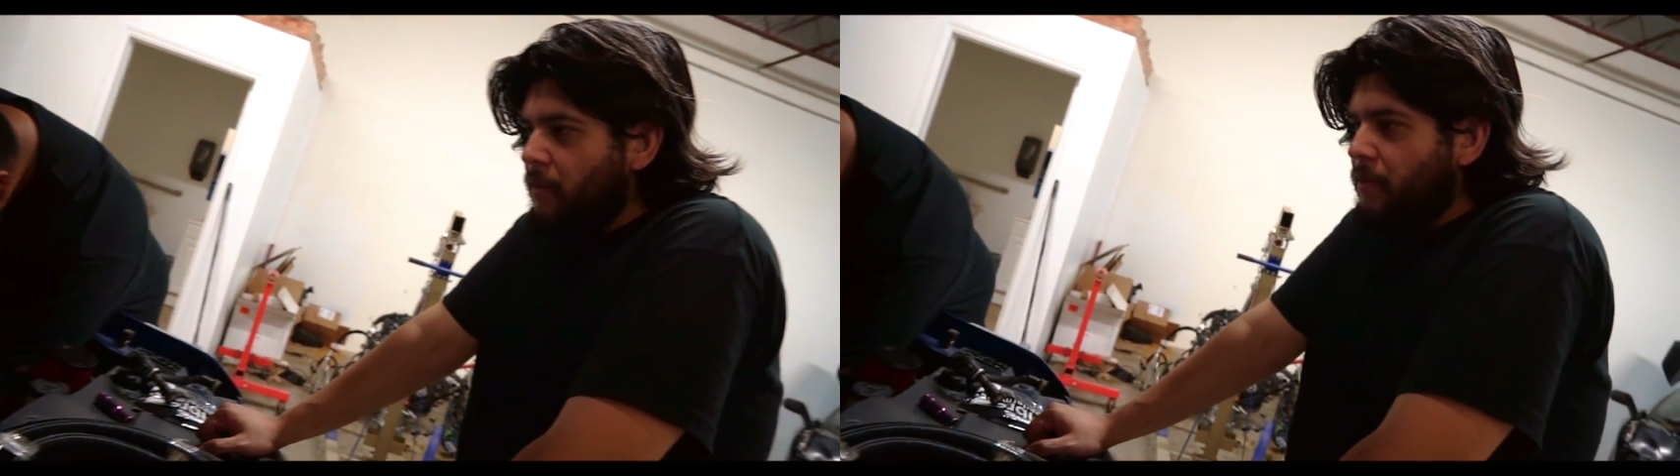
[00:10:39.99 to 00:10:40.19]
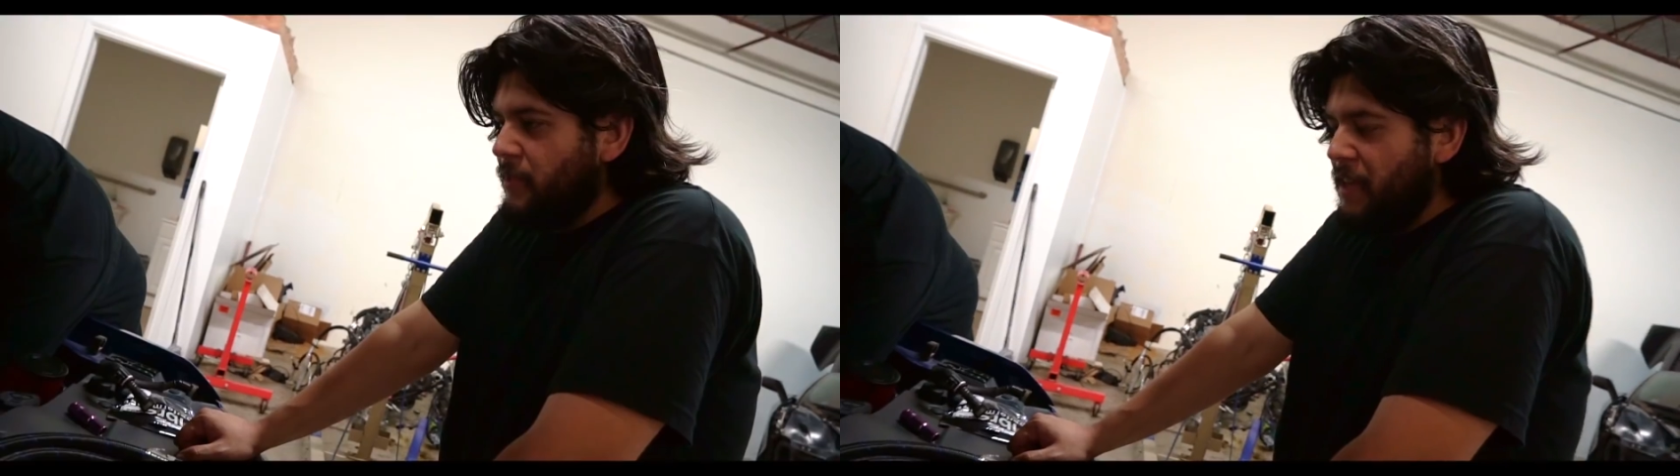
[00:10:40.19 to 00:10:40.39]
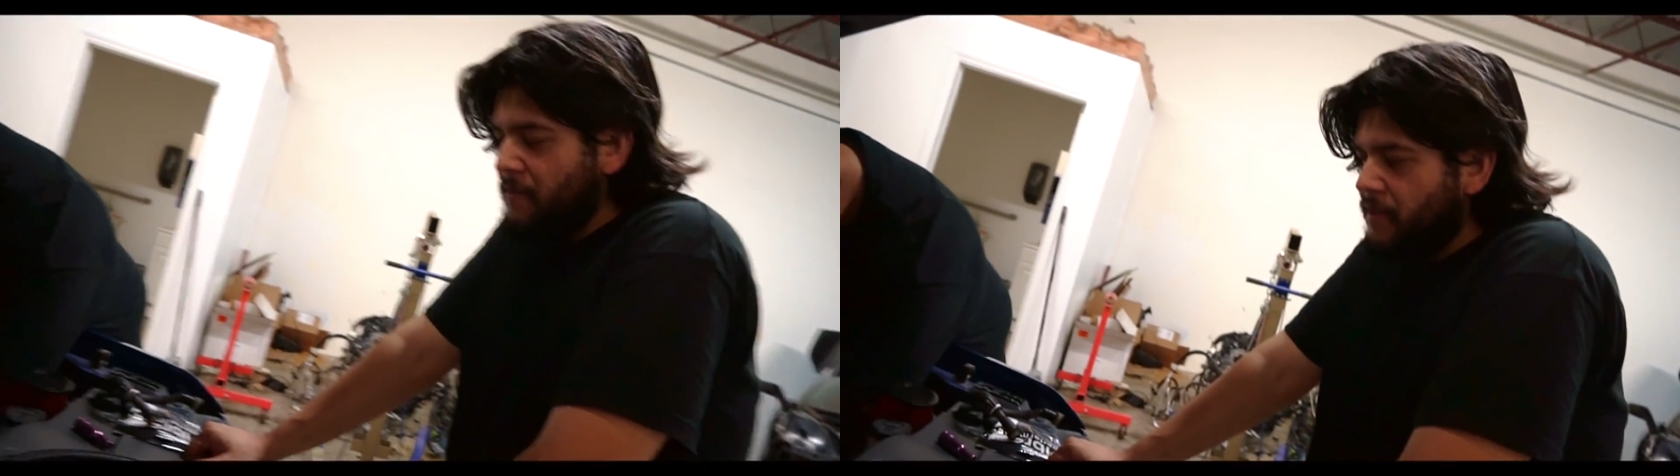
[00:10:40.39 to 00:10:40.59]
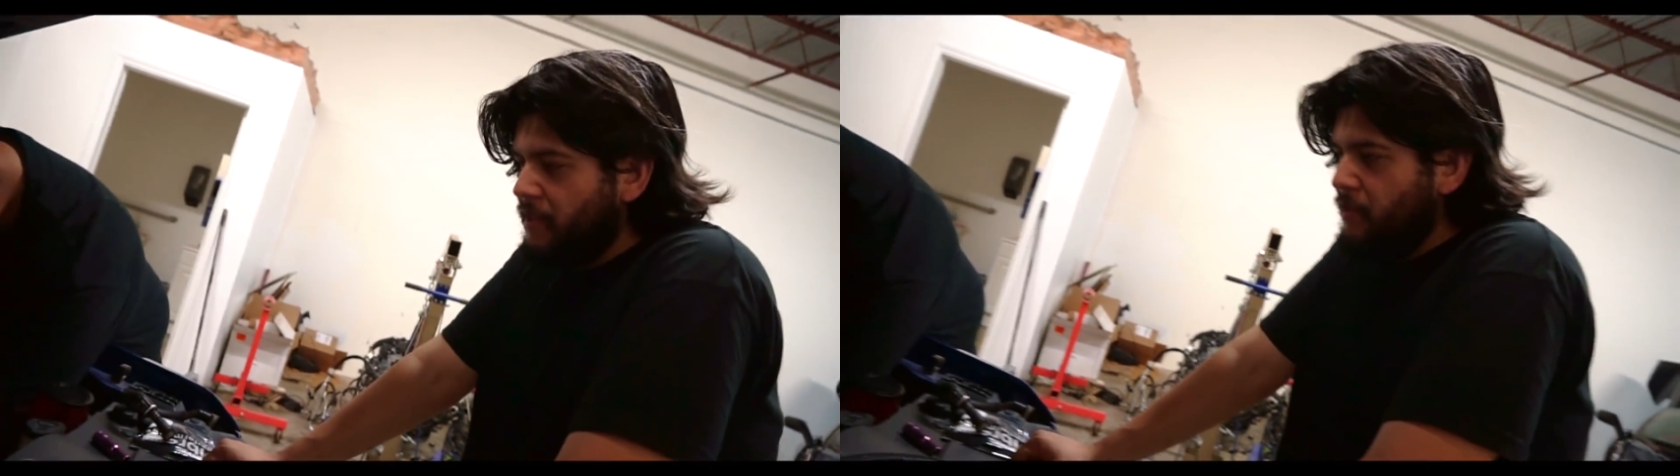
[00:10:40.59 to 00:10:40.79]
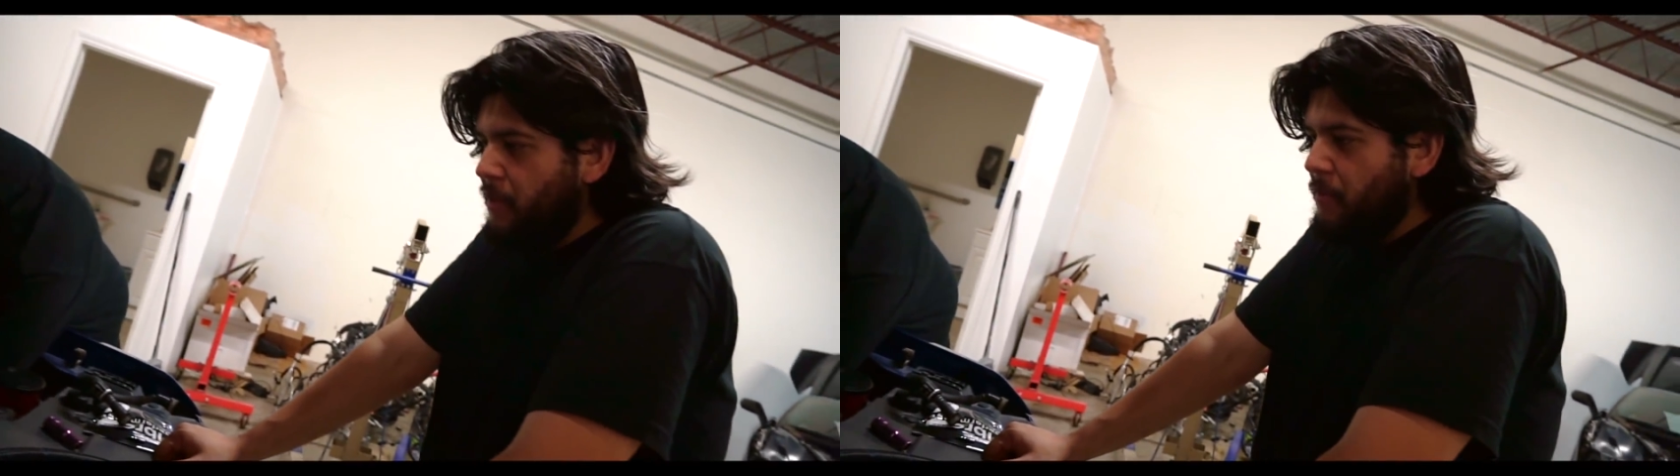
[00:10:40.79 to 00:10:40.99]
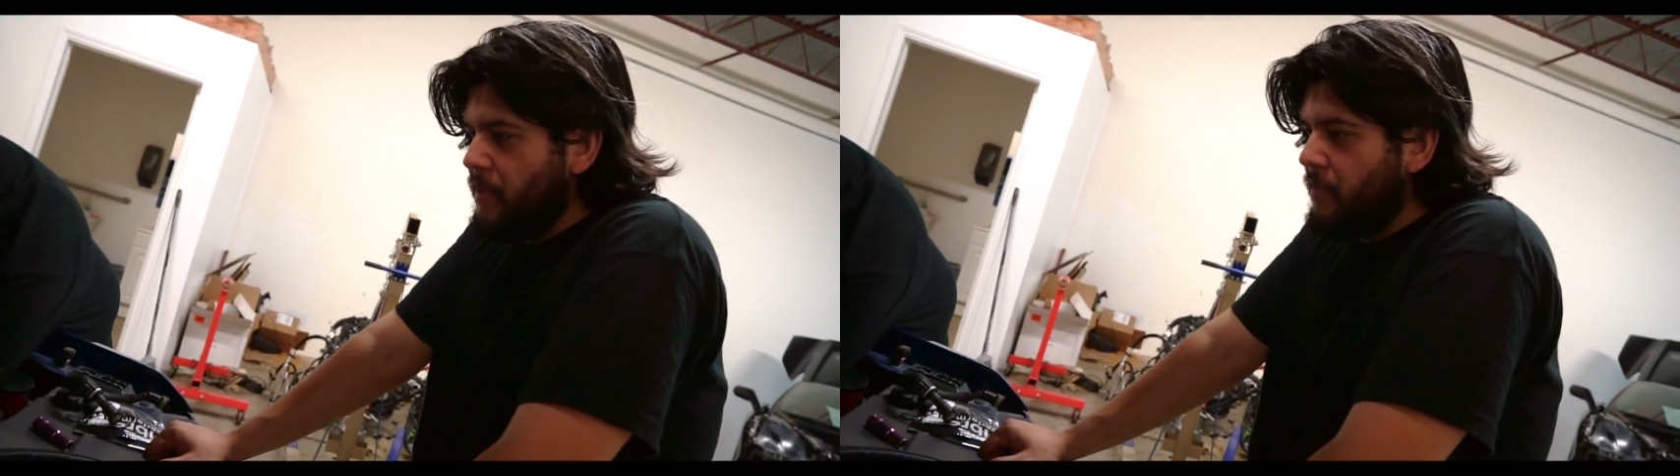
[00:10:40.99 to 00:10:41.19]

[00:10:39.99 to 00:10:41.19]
loose. You'll have the 6.2 anyways.